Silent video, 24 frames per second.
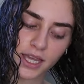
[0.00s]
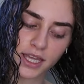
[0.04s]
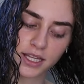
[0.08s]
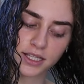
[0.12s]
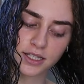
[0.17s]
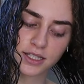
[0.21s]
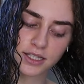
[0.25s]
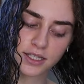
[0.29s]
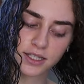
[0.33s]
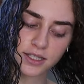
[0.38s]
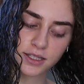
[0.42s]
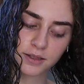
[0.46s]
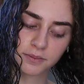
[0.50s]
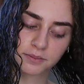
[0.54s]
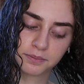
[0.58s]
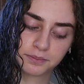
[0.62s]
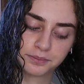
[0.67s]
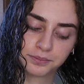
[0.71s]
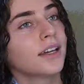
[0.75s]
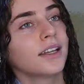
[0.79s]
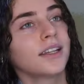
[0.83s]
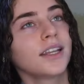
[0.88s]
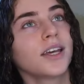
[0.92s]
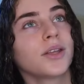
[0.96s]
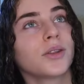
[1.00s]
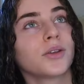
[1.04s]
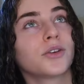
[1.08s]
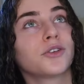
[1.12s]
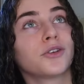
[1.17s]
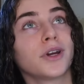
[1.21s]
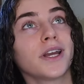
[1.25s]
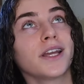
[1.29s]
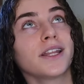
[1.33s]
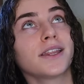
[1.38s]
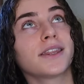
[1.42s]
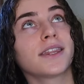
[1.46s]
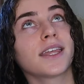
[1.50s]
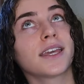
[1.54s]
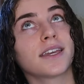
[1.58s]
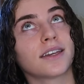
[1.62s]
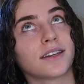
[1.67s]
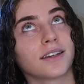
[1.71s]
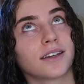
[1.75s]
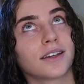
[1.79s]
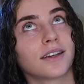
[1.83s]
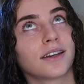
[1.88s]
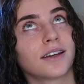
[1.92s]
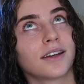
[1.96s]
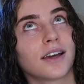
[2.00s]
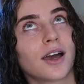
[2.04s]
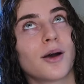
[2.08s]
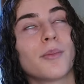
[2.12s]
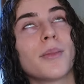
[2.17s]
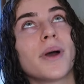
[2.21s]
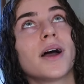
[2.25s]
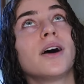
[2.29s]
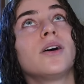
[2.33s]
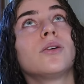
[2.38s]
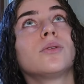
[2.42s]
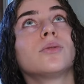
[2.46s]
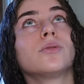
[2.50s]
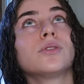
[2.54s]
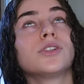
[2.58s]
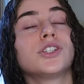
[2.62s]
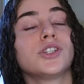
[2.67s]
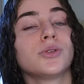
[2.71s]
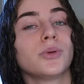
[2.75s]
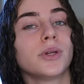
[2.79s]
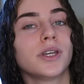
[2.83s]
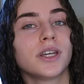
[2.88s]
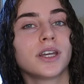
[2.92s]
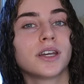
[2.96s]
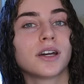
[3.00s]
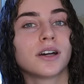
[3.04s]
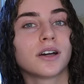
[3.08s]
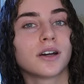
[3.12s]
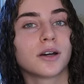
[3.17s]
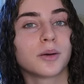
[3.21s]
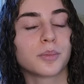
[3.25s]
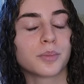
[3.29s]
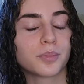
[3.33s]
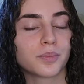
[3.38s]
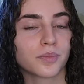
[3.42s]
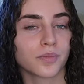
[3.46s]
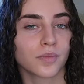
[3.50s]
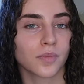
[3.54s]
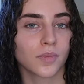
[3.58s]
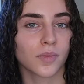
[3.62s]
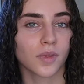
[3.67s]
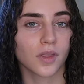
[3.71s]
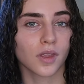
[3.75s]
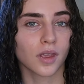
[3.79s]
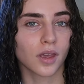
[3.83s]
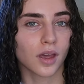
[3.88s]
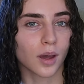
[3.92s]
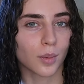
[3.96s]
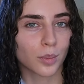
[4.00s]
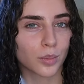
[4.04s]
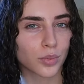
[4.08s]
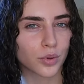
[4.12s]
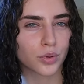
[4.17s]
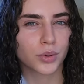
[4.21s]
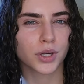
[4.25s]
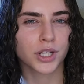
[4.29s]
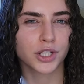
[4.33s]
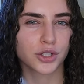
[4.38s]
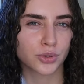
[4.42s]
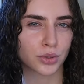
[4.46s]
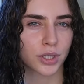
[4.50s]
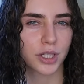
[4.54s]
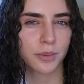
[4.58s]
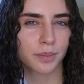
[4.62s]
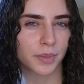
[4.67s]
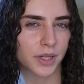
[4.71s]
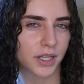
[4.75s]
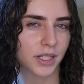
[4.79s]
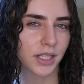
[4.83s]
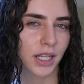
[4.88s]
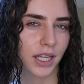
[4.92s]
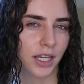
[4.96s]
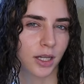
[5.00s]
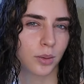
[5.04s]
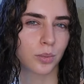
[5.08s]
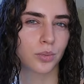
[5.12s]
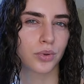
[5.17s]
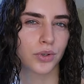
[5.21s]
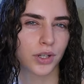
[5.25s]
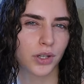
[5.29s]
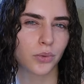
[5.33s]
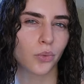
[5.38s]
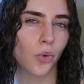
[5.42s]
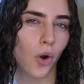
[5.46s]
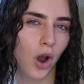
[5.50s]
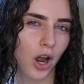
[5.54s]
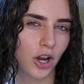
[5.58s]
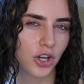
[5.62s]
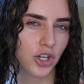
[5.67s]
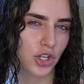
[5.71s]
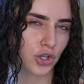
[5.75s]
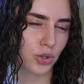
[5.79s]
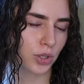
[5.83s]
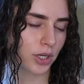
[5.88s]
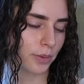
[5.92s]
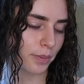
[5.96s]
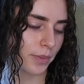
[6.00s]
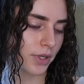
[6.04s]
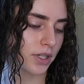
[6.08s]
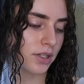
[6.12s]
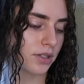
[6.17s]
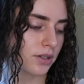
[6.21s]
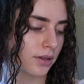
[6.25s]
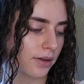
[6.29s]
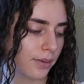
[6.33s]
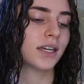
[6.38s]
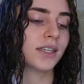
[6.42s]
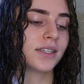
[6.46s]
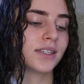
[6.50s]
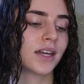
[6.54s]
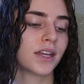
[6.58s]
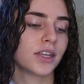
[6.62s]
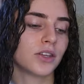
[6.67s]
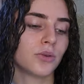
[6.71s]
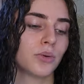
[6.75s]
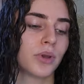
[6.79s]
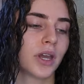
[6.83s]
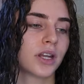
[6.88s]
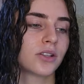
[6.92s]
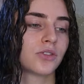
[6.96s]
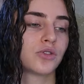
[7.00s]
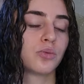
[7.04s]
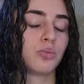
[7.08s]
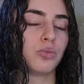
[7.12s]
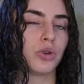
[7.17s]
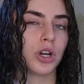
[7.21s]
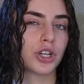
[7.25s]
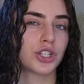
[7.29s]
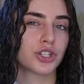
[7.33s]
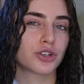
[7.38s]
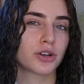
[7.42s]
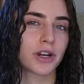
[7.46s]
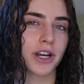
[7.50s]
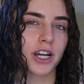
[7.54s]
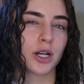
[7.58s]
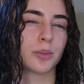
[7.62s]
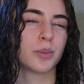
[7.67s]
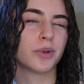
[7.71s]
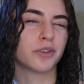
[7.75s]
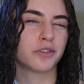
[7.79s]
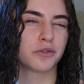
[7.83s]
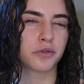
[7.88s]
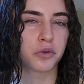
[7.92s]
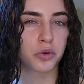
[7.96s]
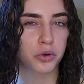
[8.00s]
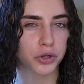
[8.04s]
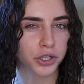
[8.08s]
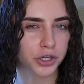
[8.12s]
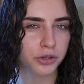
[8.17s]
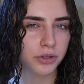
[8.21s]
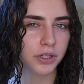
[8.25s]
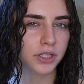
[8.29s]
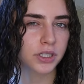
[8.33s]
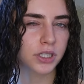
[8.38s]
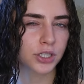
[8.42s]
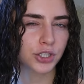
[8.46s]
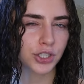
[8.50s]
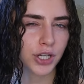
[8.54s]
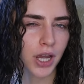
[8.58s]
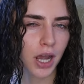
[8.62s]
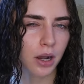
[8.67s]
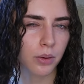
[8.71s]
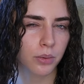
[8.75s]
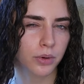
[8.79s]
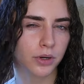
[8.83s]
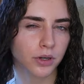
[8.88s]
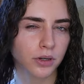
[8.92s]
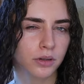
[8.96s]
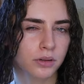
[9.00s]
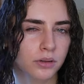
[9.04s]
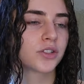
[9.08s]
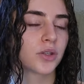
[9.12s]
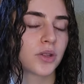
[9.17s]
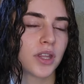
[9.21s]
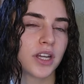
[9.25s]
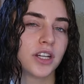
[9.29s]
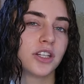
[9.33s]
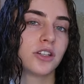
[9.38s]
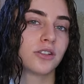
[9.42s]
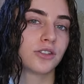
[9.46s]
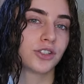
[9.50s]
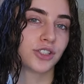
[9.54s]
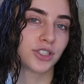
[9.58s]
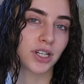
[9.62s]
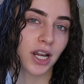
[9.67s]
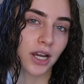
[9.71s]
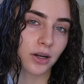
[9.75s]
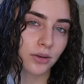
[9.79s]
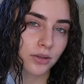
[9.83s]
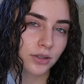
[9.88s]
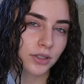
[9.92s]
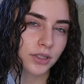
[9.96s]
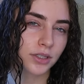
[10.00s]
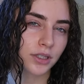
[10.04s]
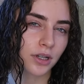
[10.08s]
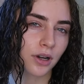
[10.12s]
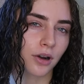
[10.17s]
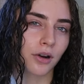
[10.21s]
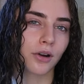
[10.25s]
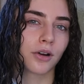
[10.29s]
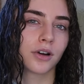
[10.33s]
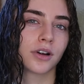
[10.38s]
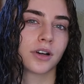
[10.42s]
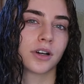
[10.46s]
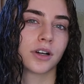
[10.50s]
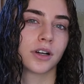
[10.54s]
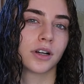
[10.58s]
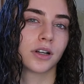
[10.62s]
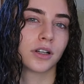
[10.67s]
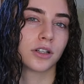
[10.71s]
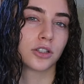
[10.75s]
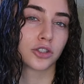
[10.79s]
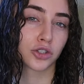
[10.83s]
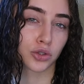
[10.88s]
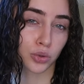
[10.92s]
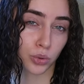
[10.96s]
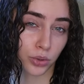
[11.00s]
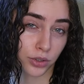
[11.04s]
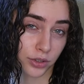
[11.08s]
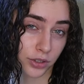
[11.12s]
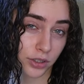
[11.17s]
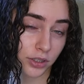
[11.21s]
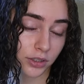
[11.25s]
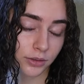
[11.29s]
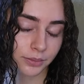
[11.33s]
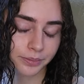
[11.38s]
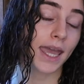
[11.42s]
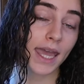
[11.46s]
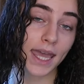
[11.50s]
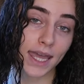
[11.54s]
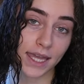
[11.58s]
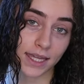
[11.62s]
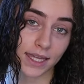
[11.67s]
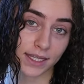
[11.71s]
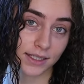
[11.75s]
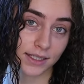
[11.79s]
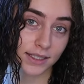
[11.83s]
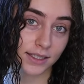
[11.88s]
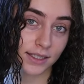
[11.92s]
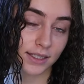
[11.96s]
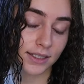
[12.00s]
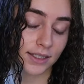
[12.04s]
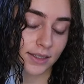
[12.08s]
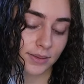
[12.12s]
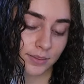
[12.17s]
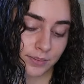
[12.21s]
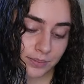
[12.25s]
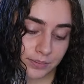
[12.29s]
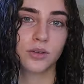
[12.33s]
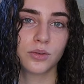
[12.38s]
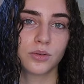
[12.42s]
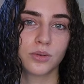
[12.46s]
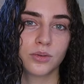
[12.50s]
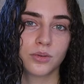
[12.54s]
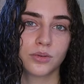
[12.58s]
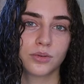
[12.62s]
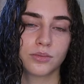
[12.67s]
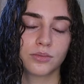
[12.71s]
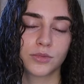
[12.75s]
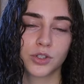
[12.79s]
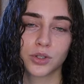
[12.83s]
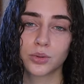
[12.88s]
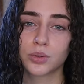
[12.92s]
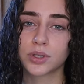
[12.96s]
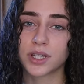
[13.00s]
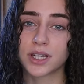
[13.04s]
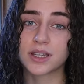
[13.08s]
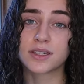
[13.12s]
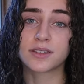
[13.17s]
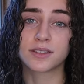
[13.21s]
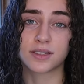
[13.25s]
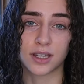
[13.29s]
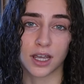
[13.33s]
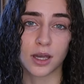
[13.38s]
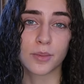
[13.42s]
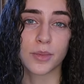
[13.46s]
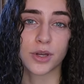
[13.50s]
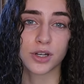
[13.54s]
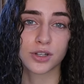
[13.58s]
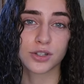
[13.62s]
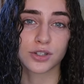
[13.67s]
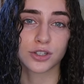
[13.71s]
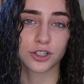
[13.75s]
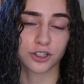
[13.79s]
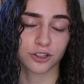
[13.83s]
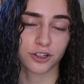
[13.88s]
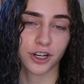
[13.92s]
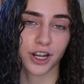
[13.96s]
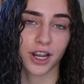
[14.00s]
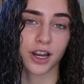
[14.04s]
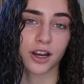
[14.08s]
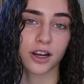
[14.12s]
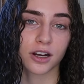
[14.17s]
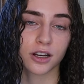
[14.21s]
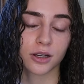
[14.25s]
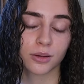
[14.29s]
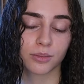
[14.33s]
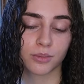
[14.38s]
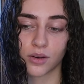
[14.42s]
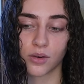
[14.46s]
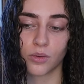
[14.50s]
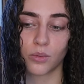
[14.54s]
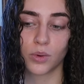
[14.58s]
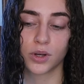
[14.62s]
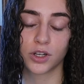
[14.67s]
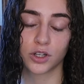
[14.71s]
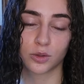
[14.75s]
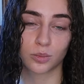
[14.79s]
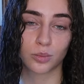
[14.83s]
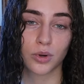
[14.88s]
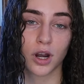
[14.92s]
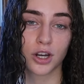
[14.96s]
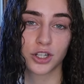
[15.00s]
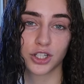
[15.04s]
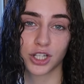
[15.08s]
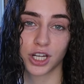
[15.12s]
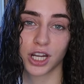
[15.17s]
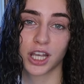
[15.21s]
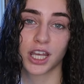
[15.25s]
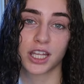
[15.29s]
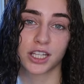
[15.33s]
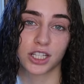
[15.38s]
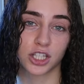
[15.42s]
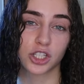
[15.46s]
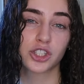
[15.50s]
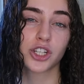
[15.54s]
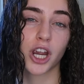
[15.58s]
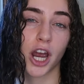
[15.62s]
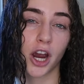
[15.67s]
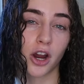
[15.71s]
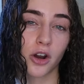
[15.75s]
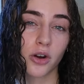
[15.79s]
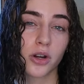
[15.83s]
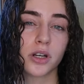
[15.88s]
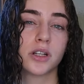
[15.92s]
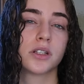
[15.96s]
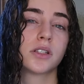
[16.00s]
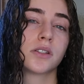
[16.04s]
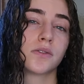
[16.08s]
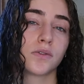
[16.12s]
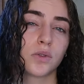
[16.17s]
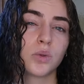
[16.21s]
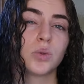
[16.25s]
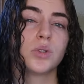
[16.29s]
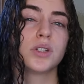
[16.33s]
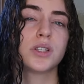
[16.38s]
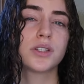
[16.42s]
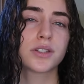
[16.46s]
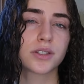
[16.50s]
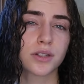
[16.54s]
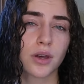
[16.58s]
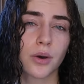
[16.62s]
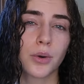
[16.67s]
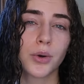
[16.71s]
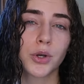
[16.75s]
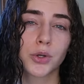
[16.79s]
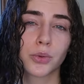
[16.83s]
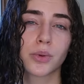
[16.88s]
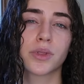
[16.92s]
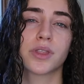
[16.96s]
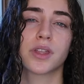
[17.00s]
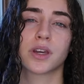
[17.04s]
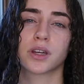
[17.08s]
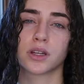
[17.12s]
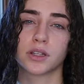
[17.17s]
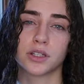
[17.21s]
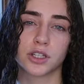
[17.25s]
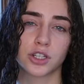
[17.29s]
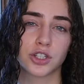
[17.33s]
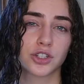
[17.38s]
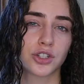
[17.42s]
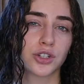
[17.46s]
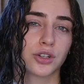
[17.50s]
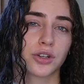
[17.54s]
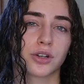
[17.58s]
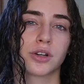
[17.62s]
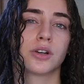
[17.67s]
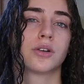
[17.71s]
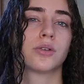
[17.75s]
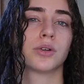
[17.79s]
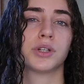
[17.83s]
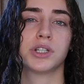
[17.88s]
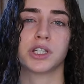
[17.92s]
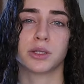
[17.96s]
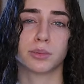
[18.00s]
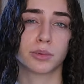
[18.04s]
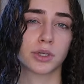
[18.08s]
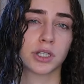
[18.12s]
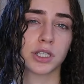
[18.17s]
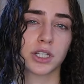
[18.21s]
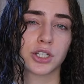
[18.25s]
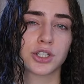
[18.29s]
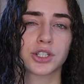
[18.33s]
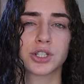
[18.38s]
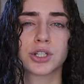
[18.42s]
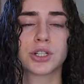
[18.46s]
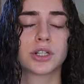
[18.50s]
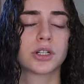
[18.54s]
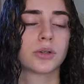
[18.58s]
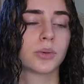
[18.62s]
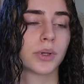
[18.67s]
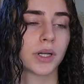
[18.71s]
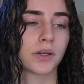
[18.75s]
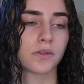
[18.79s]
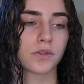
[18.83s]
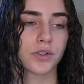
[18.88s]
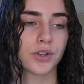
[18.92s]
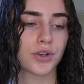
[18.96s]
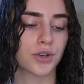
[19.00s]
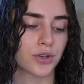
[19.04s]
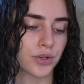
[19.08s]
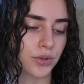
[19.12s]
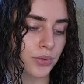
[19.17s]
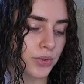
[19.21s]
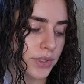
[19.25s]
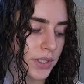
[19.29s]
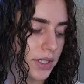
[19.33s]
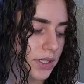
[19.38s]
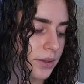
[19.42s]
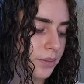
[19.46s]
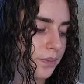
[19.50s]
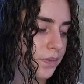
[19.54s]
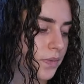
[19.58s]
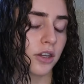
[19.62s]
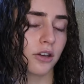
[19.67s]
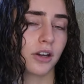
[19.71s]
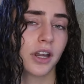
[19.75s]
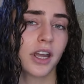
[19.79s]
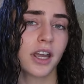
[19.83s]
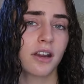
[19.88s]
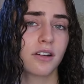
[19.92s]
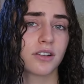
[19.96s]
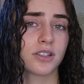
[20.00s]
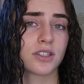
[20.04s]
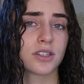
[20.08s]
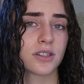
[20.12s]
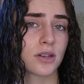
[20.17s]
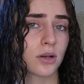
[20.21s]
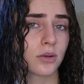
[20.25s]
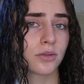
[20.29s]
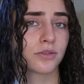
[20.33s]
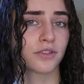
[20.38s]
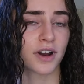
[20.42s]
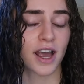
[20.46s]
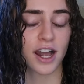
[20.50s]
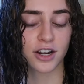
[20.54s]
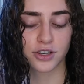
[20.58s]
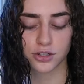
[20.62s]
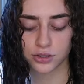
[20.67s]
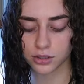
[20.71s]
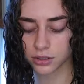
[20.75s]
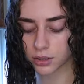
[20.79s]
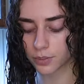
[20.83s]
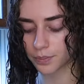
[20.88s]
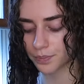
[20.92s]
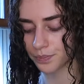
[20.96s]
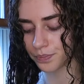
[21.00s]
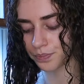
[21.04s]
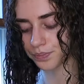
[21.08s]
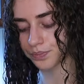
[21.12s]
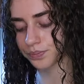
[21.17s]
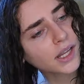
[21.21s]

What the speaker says: my ends. Now, the great thing about doing a pre-treatment, like a pre-wash treatment, is that you get to brush your hair before you're in the shower. So then your showers are shorter and you do less damage to your hair when you're brushing it in the shower and it's fully soaked with the conditioner or deep conditioner, whatever you're using. Your hair is so fragile.